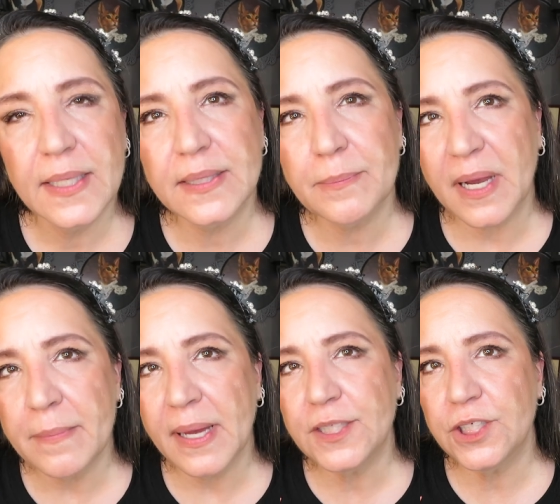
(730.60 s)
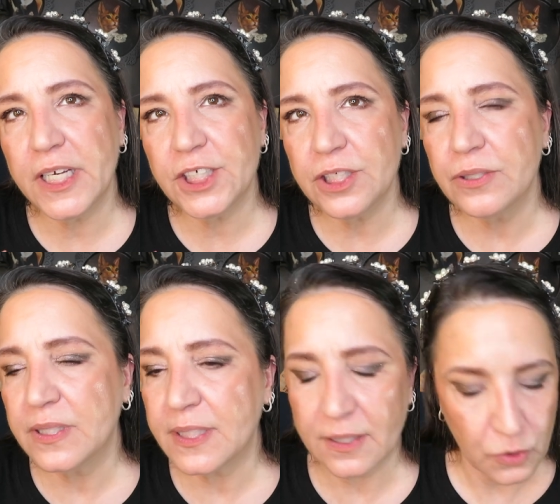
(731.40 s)
Is it my imagination or
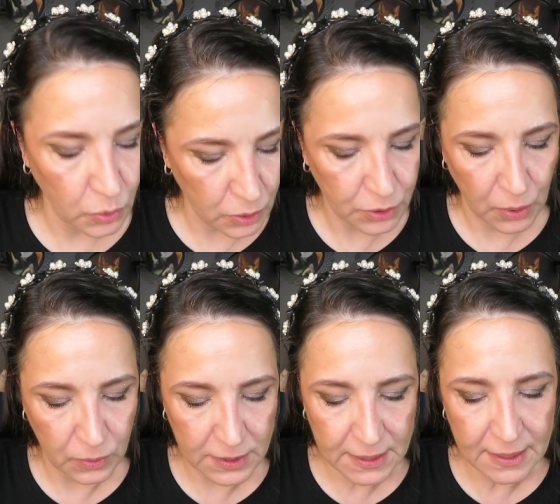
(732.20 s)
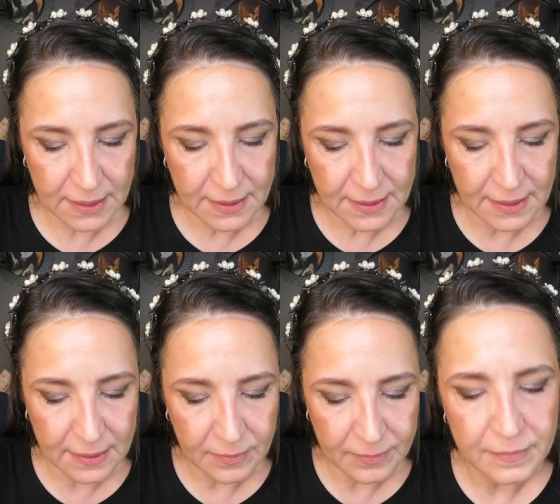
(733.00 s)
is it cool tone? See, let's see.